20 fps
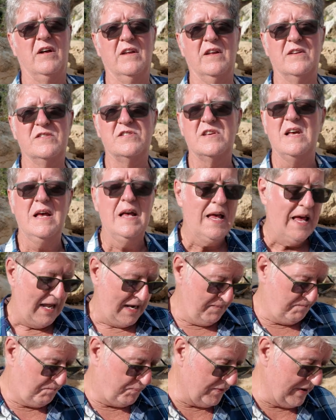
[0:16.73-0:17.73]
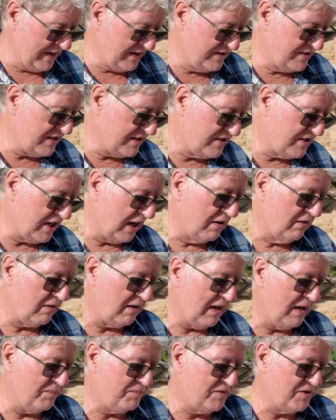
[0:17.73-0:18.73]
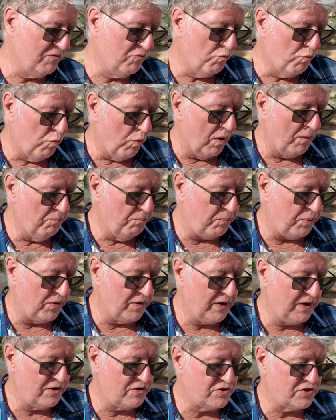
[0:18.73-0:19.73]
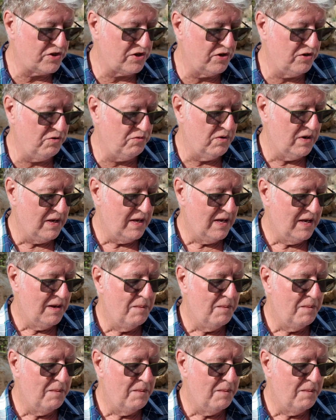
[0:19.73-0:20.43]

and it brings the total up to $1.2